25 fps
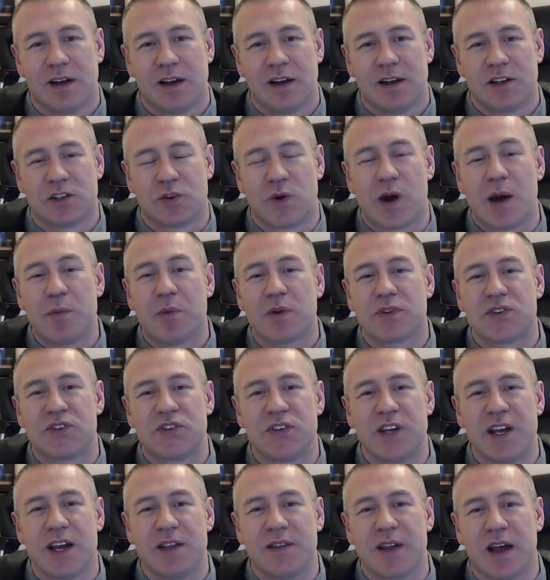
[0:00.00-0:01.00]
So I'm not
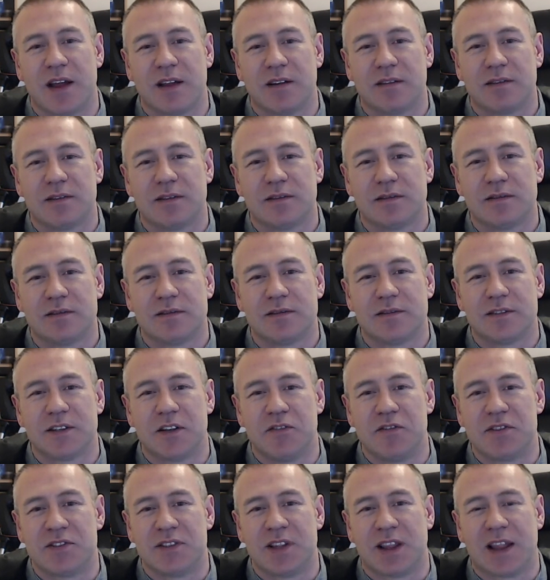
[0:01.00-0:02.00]
saying that
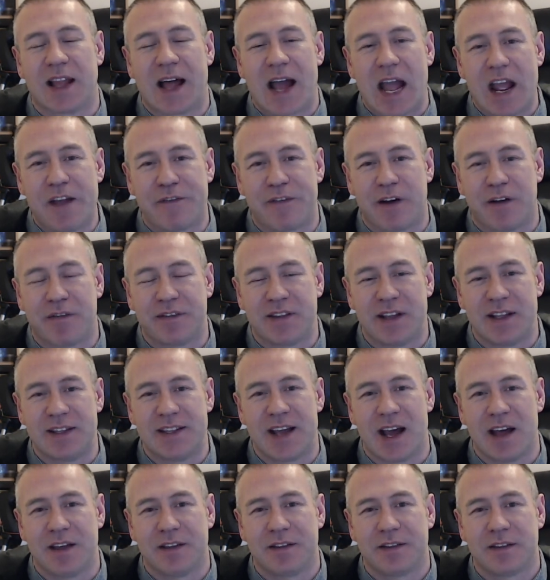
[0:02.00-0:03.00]
there isn't life after
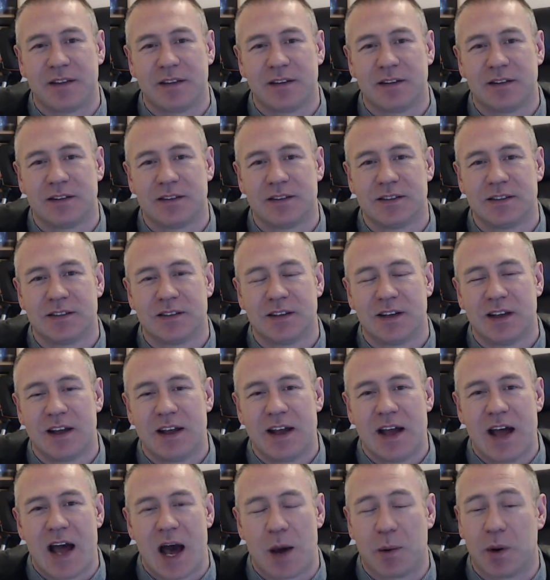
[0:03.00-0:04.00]
death.
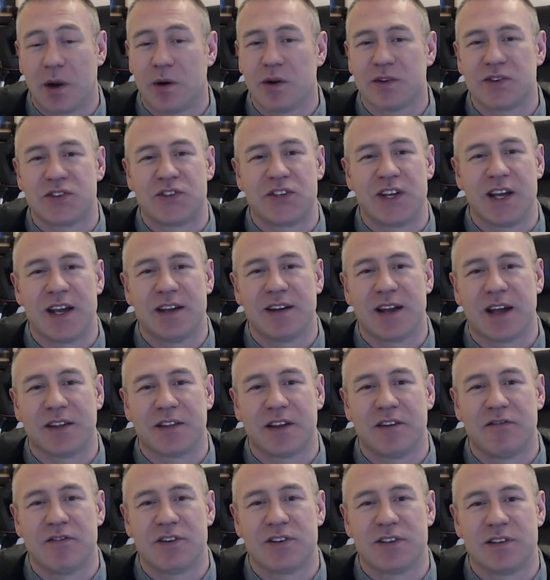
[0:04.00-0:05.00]
I'm not saying that
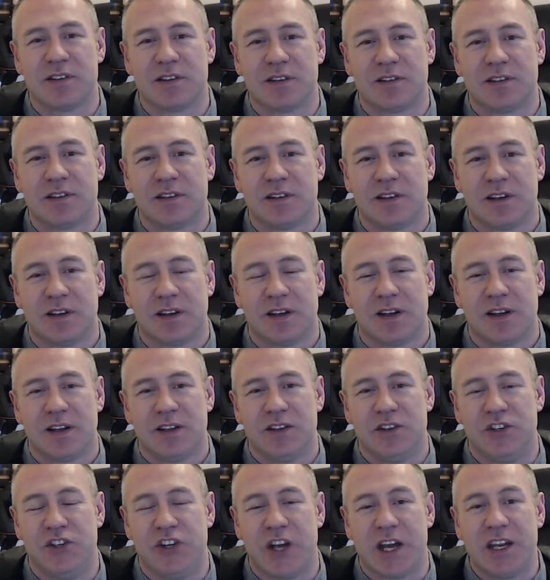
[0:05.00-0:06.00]
there isn't
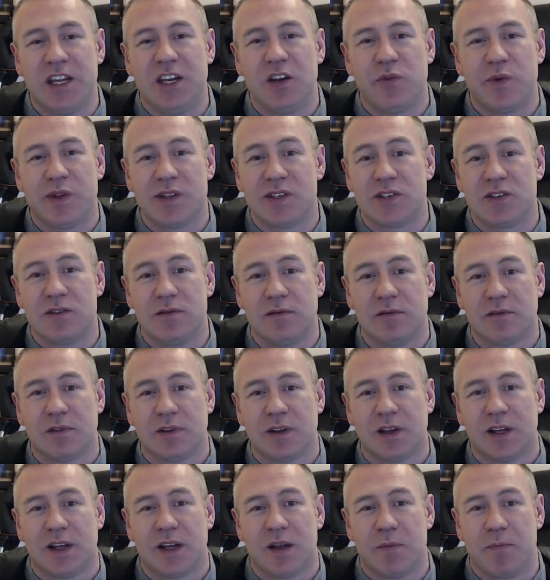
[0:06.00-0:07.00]
genuine
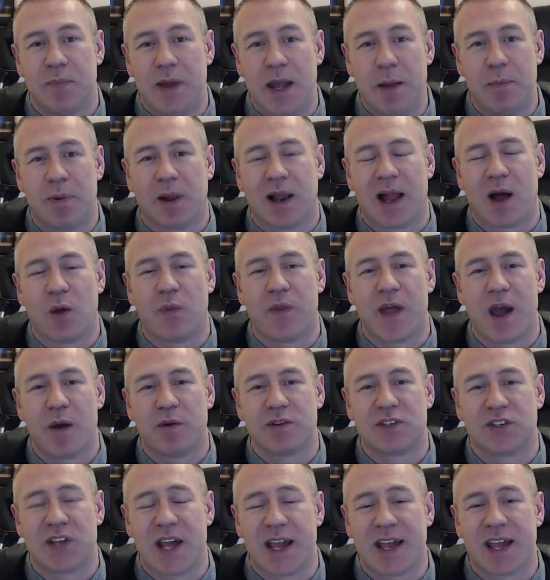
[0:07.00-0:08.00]
people out there
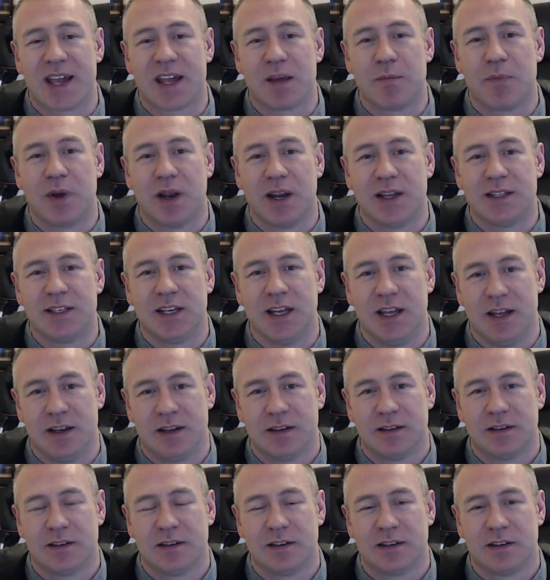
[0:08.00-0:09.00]
with psychic ability.
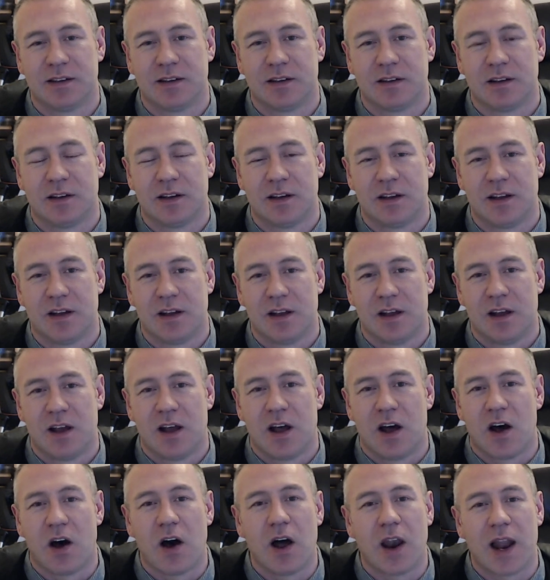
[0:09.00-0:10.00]

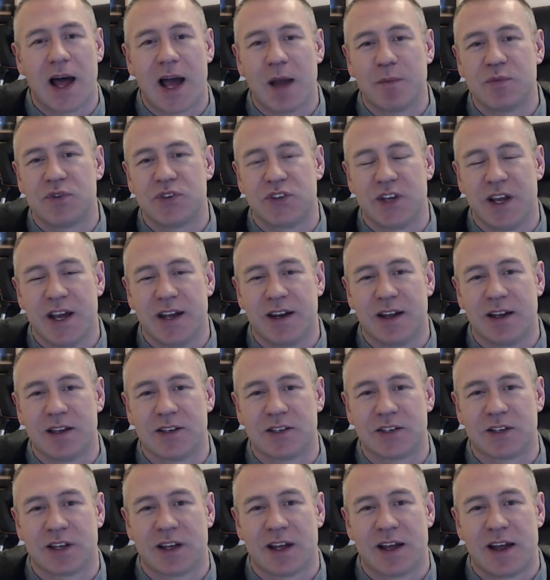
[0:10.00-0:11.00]
All I'm saying
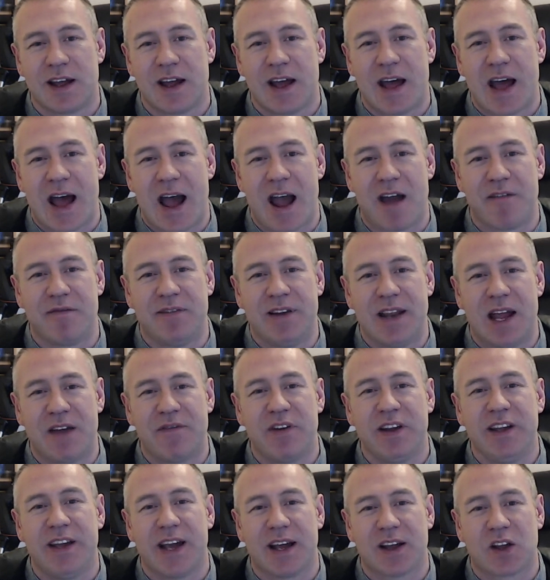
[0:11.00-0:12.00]
is, I've never
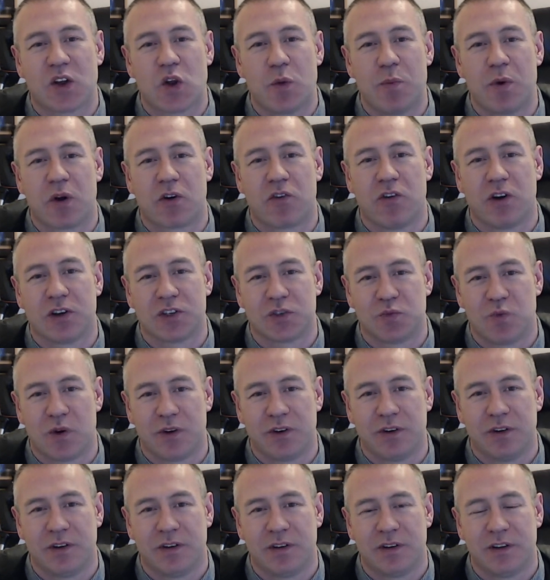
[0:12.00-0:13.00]
yet come across
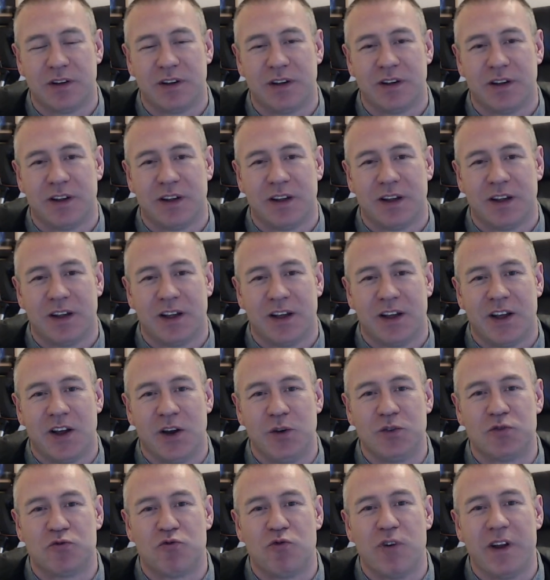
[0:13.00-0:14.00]
one
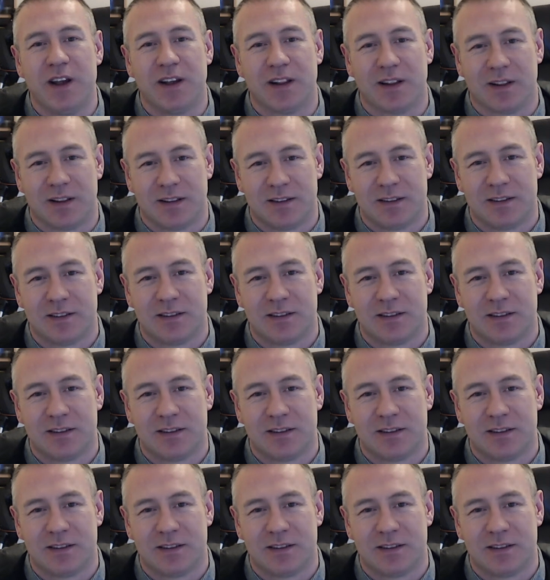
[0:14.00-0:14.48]
who's real.